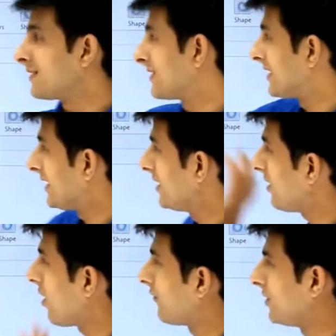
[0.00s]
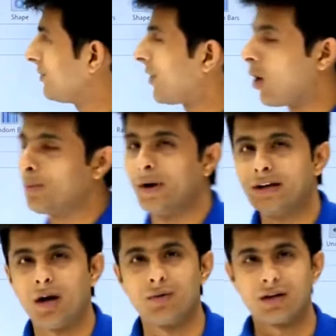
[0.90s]
screen of the
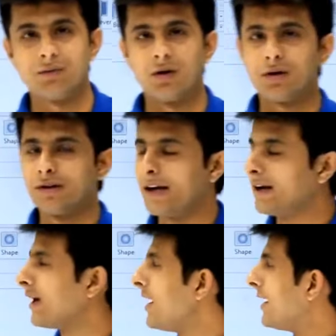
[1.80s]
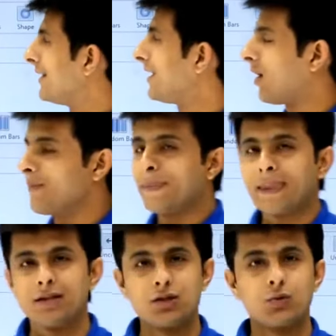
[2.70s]
PowerPoint, how you can work on that.
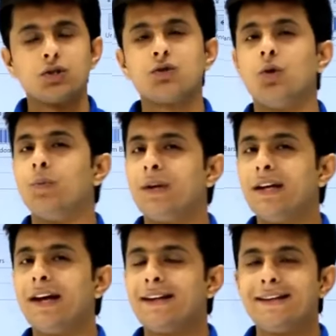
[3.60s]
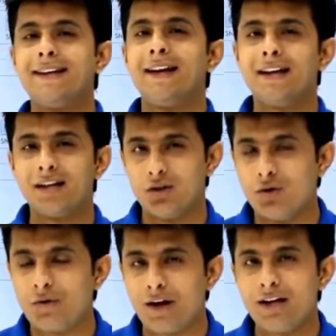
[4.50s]
Now this was opening and creating a
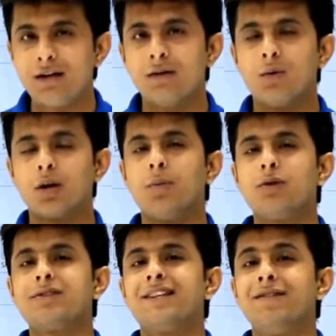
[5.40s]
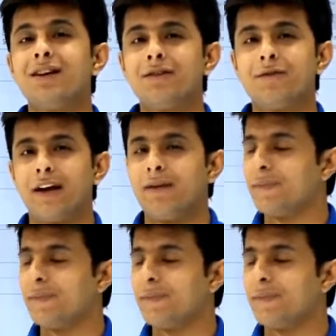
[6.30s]
new file. What about saving a file?